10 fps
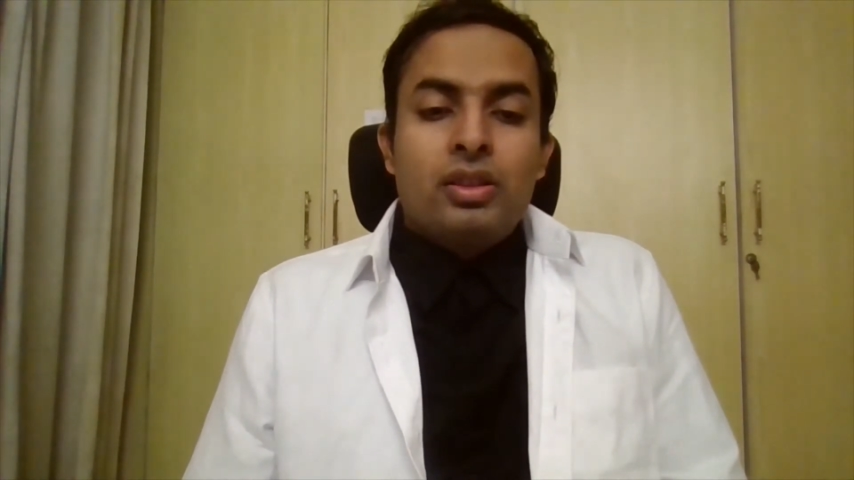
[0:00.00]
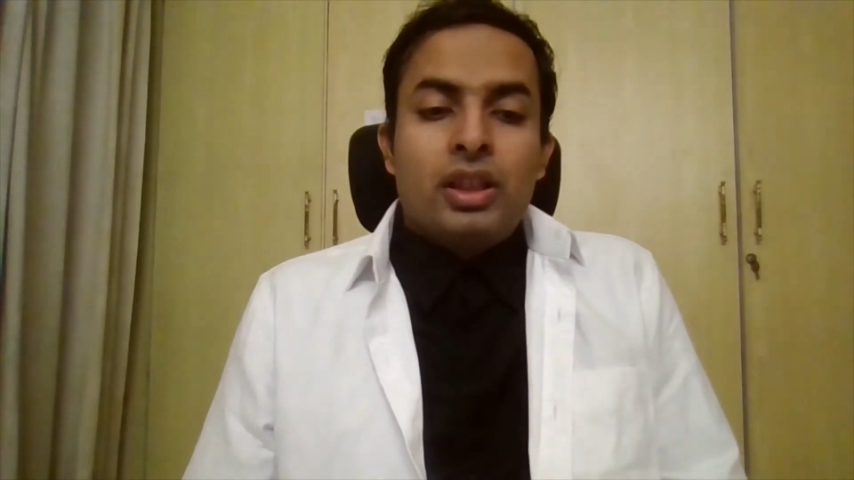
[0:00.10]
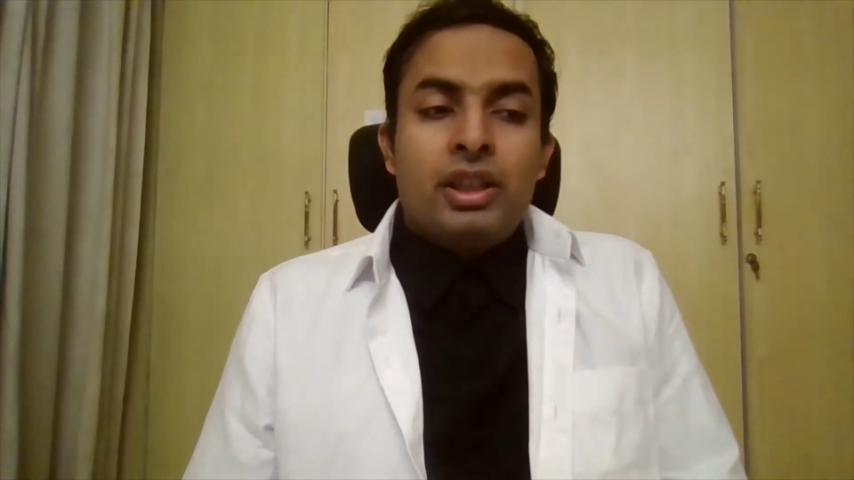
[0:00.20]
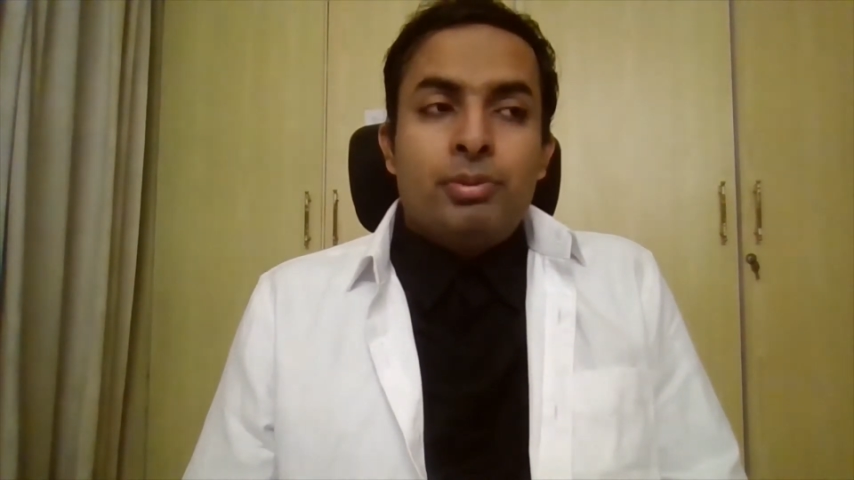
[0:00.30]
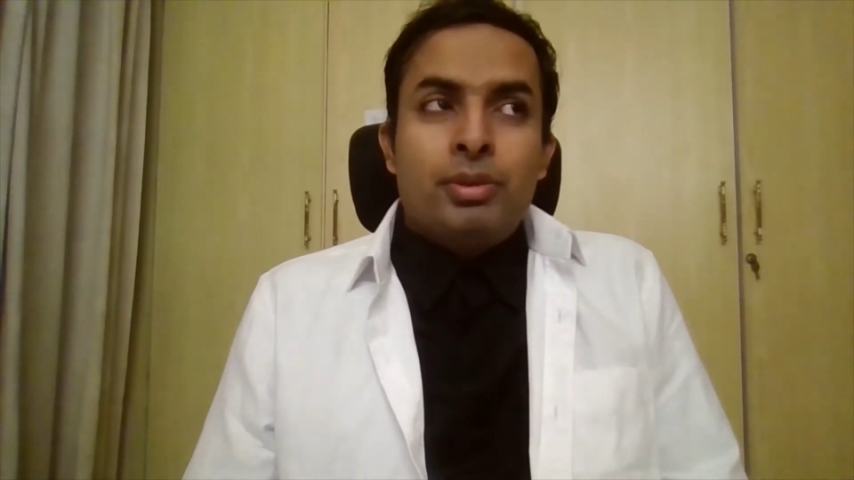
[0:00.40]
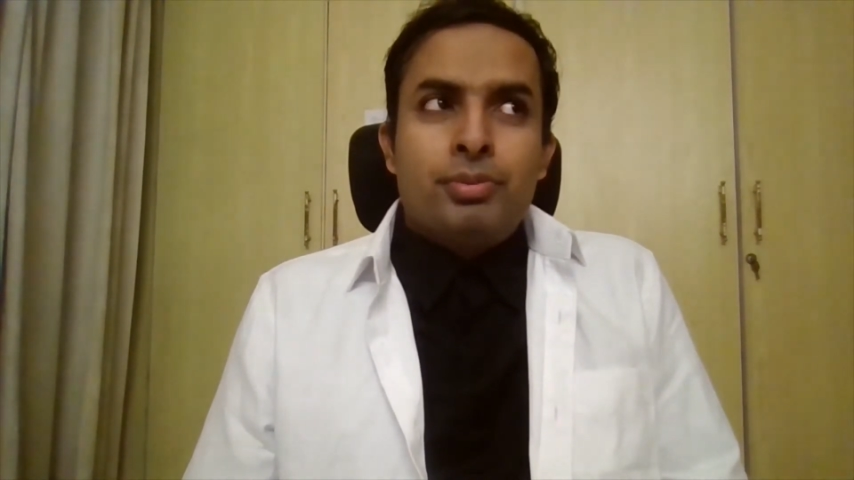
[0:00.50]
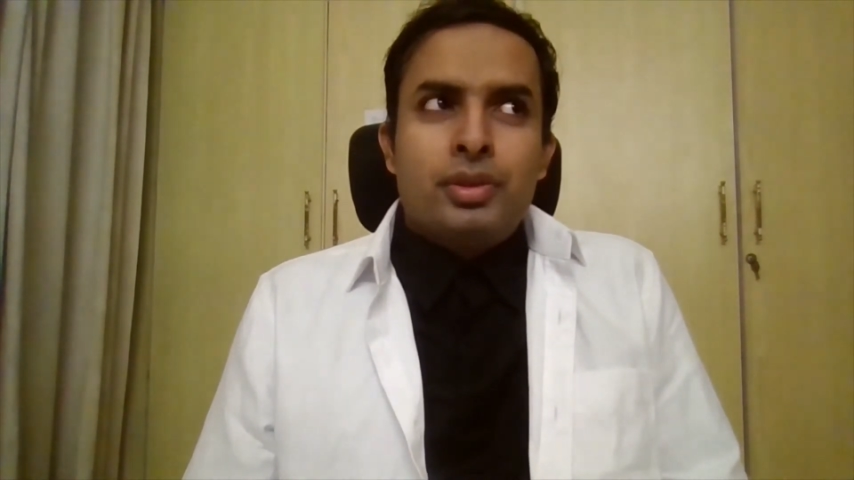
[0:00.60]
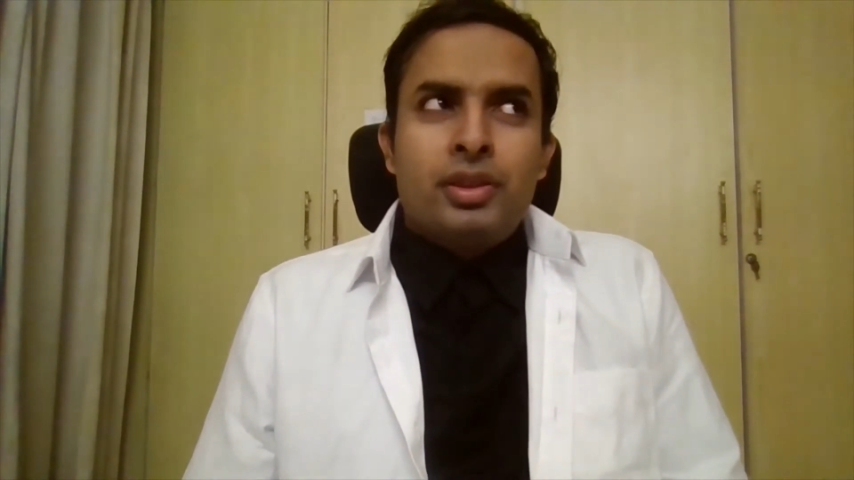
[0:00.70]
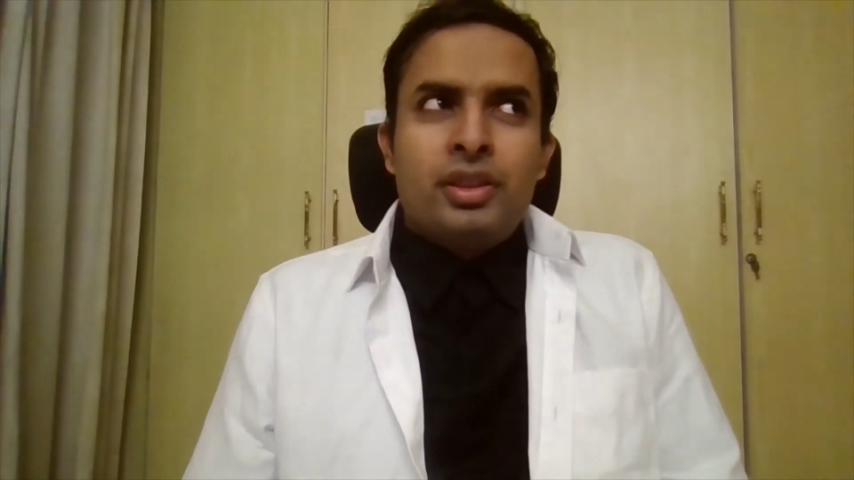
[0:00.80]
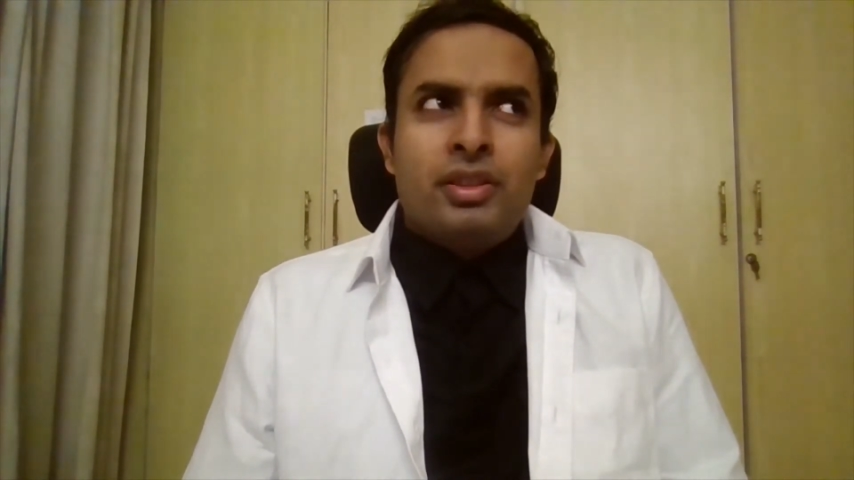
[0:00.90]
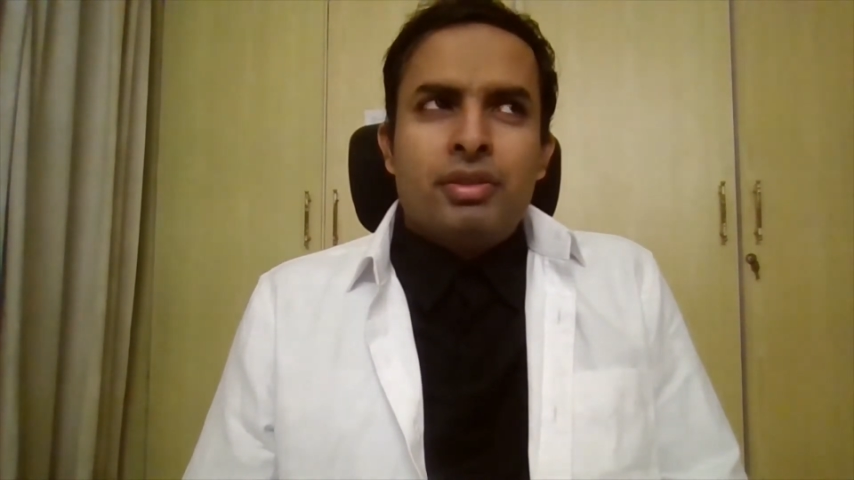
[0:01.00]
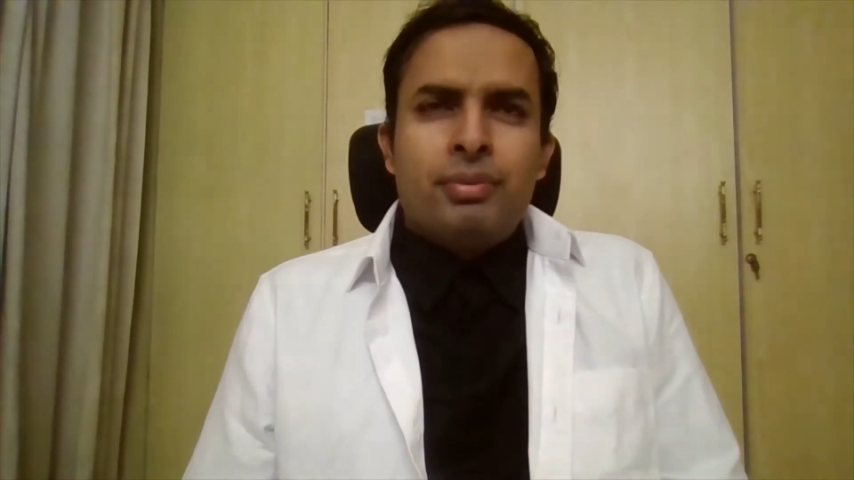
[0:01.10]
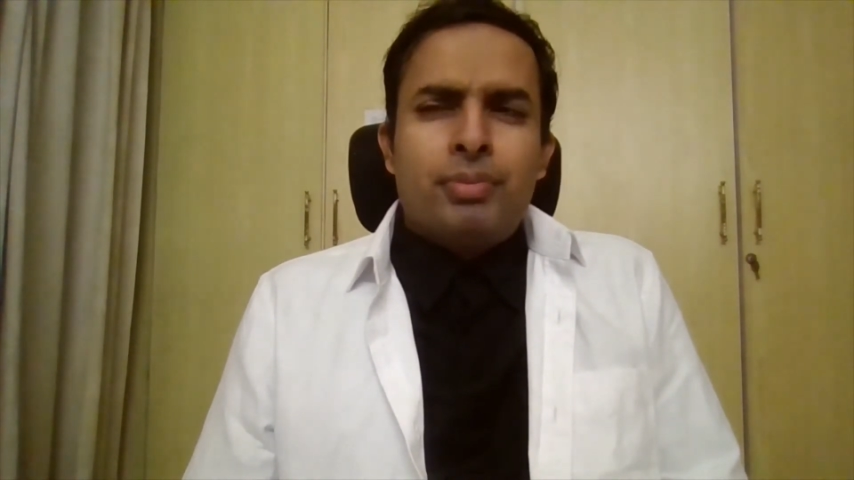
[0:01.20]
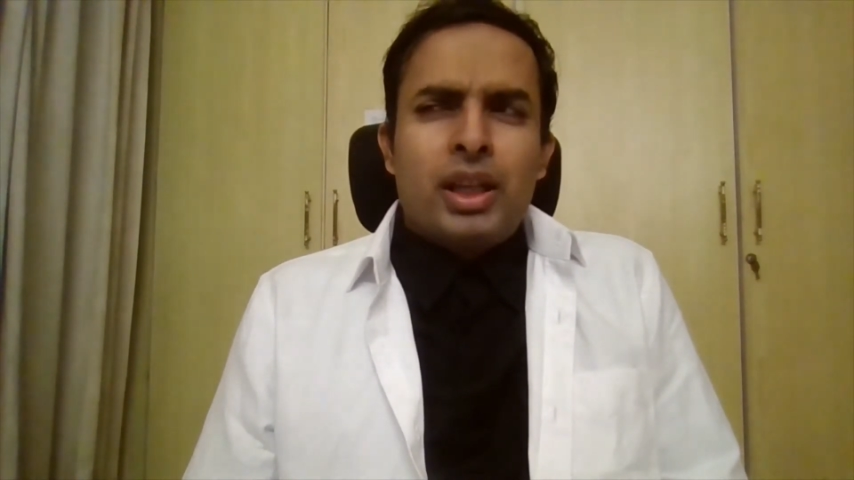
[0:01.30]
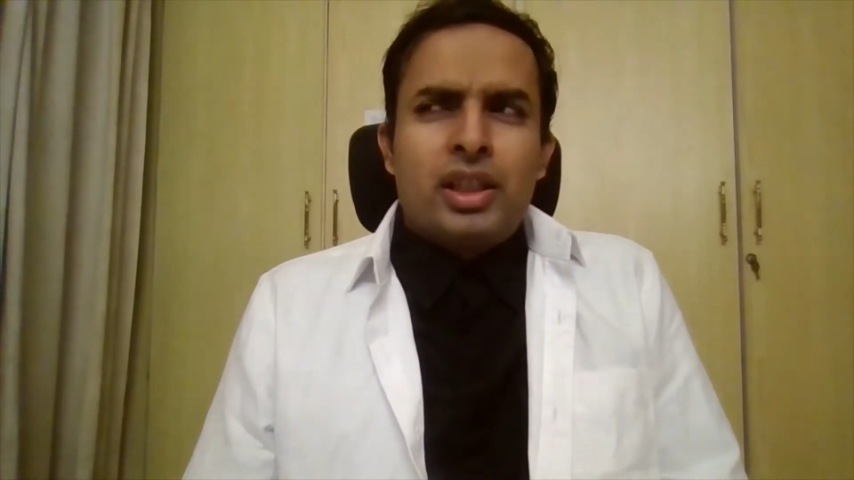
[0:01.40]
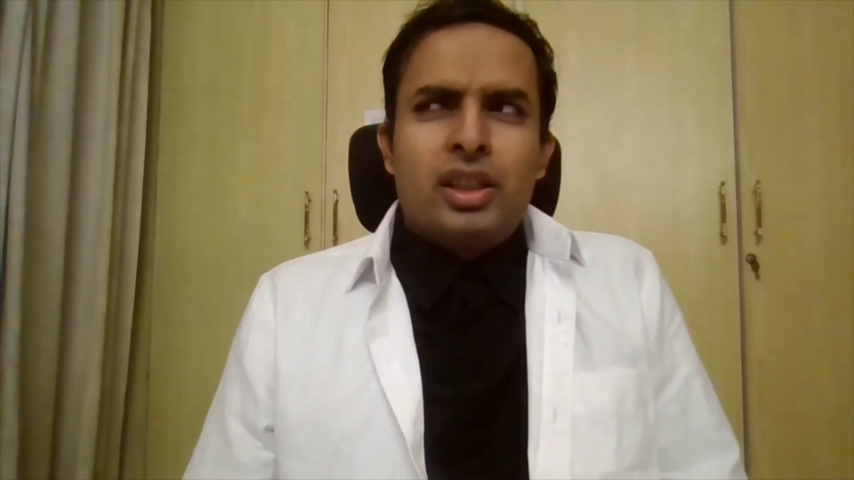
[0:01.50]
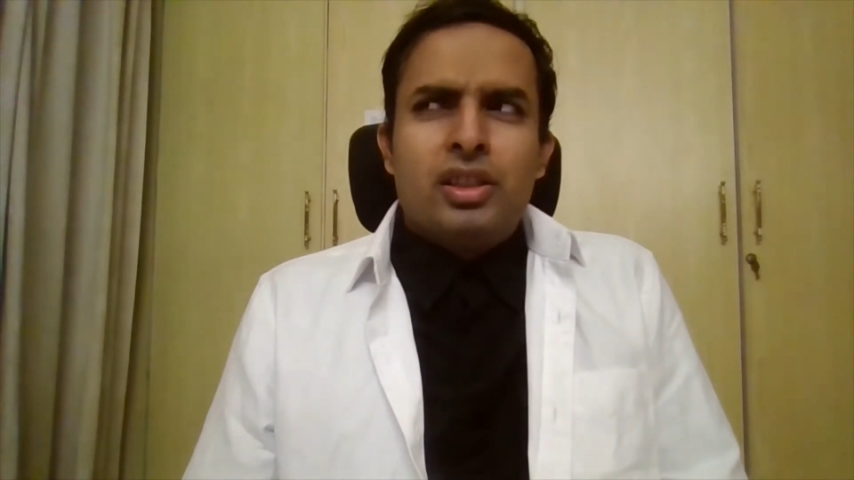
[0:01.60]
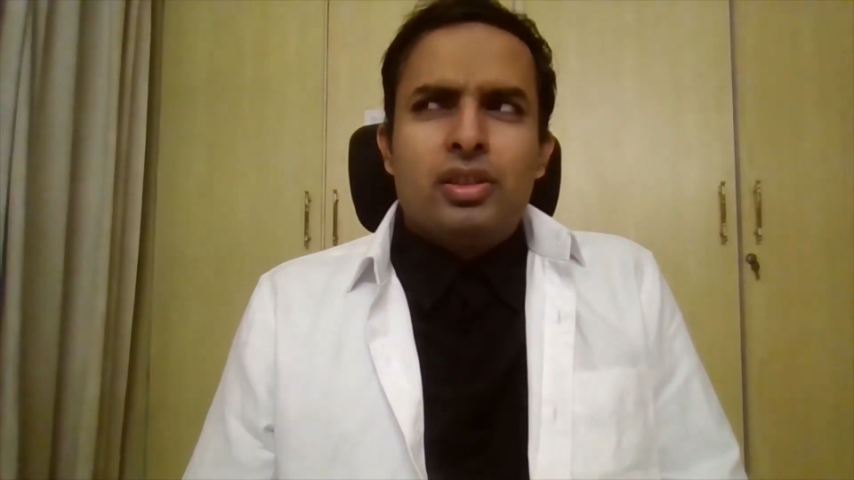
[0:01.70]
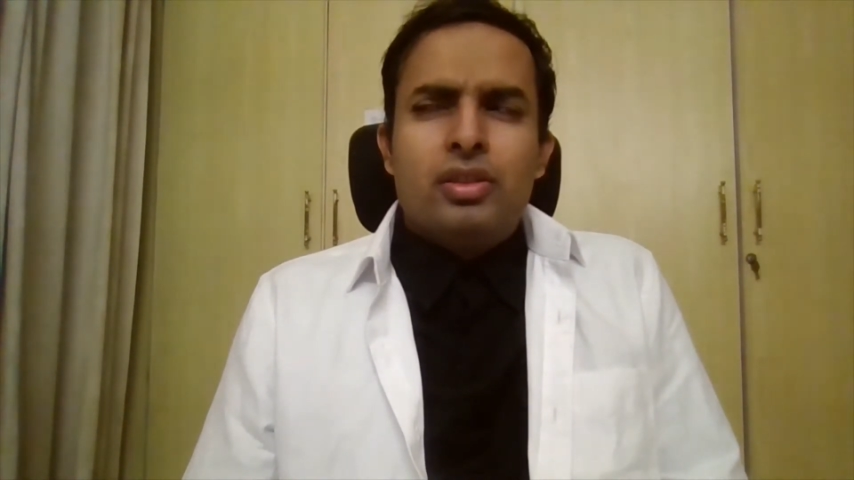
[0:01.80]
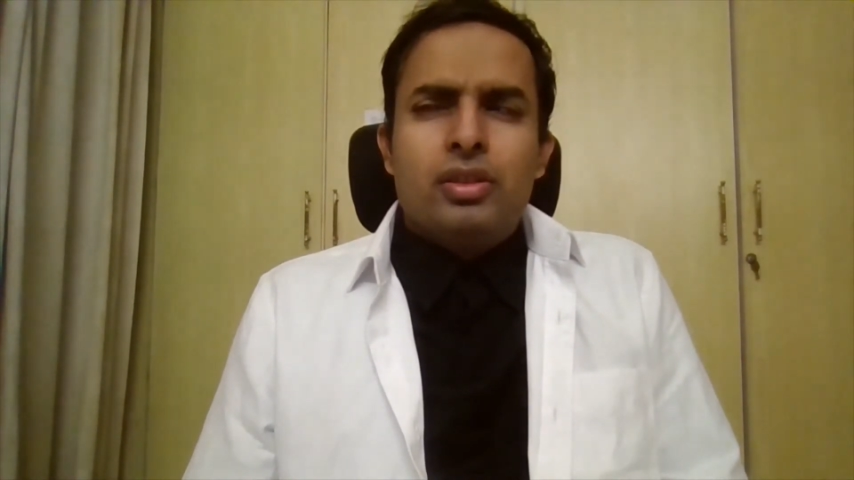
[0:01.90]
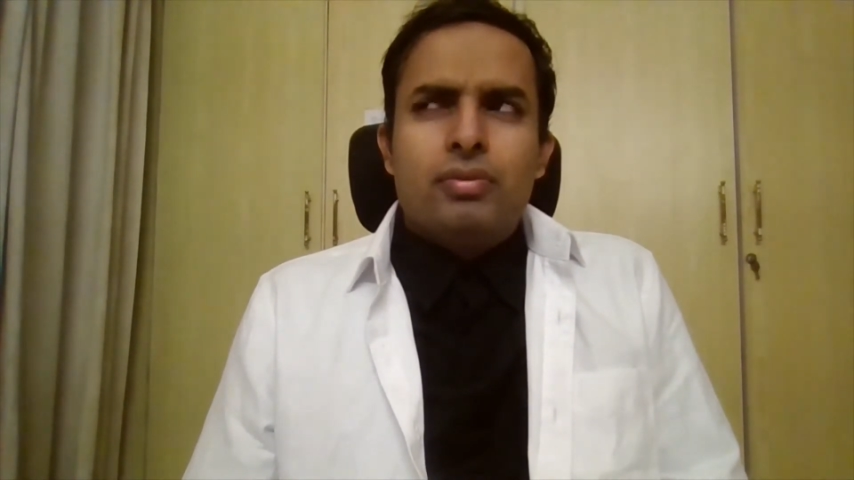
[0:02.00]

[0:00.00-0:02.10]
I remember back in